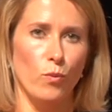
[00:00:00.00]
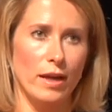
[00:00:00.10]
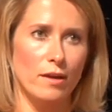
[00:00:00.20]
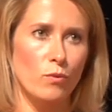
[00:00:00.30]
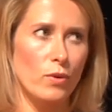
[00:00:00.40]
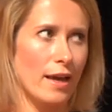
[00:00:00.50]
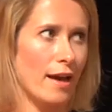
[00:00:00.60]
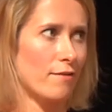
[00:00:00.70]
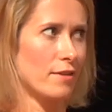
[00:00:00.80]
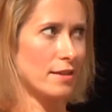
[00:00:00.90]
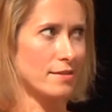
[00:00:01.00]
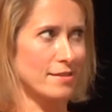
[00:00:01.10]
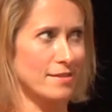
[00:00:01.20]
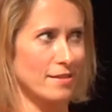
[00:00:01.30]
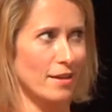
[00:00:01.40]
when we have
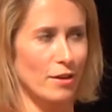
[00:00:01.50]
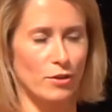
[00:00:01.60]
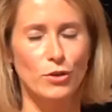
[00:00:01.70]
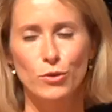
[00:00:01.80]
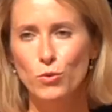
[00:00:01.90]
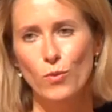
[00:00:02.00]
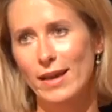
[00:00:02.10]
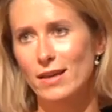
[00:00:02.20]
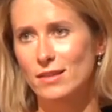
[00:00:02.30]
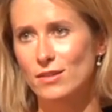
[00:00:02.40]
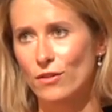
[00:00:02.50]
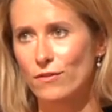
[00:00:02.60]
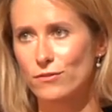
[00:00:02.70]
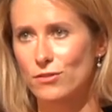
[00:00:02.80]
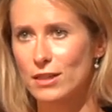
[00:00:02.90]
this new ways of
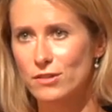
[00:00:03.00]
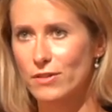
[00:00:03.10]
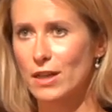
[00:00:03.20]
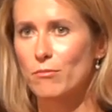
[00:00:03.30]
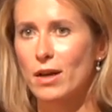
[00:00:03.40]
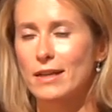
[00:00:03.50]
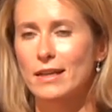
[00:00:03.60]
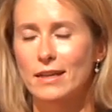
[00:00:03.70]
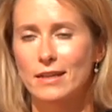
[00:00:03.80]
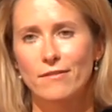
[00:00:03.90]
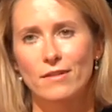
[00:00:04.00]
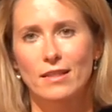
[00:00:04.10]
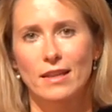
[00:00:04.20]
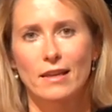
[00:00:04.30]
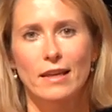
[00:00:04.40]
transferring money and
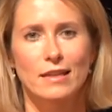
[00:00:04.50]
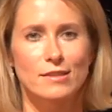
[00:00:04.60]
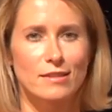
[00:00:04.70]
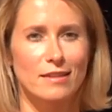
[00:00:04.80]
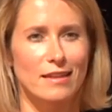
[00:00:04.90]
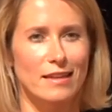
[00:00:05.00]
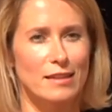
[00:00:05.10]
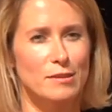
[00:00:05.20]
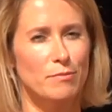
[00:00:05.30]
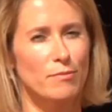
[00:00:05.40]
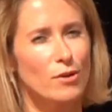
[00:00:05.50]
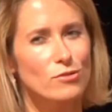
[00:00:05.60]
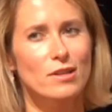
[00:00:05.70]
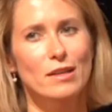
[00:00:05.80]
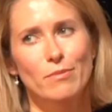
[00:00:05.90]
everything, it's
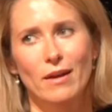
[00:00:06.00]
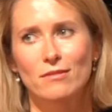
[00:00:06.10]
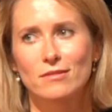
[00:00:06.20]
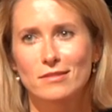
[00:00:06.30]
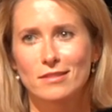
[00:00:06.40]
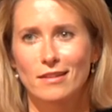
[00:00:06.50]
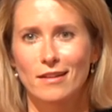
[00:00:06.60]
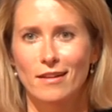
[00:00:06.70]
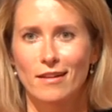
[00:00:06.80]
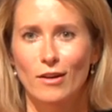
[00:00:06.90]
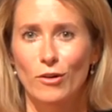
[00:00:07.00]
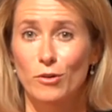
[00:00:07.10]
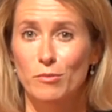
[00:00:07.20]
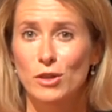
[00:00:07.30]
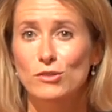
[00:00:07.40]
mostly about
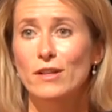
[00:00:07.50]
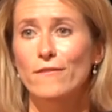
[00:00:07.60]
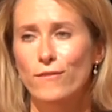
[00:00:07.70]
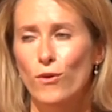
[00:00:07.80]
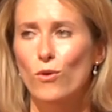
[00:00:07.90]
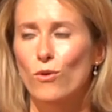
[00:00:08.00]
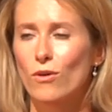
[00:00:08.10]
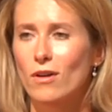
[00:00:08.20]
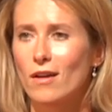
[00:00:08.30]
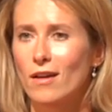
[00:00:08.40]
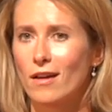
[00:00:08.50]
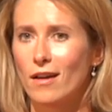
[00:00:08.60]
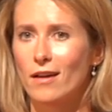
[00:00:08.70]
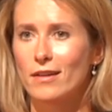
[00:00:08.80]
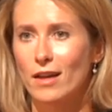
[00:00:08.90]
or mostly for
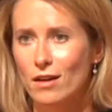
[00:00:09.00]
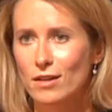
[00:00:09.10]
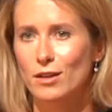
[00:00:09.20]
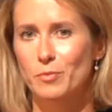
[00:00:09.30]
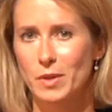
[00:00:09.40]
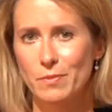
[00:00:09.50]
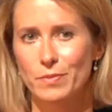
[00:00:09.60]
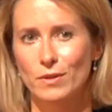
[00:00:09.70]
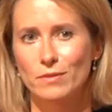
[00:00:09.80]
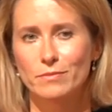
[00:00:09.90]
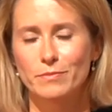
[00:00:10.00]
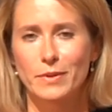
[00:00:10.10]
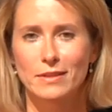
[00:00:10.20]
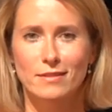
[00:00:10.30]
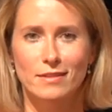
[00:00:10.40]
younger people,
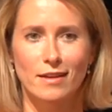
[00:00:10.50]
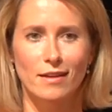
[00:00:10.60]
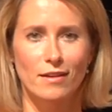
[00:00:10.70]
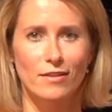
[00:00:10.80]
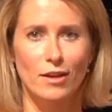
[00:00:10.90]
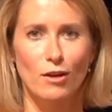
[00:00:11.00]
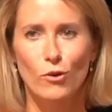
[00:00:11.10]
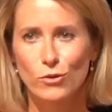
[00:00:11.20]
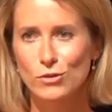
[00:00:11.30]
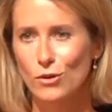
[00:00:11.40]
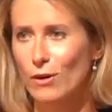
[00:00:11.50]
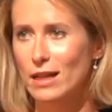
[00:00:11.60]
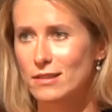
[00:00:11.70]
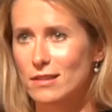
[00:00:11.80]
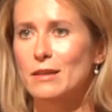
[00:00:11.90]
but there are also
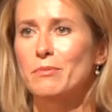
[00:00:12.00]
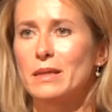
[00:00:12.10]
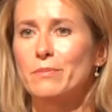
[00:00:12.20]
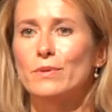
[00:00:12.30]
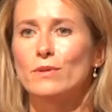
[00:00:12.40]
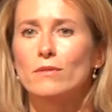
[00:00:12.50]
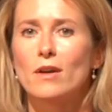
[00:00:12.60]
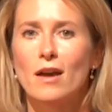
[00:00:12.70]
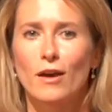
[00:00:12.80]
elderly people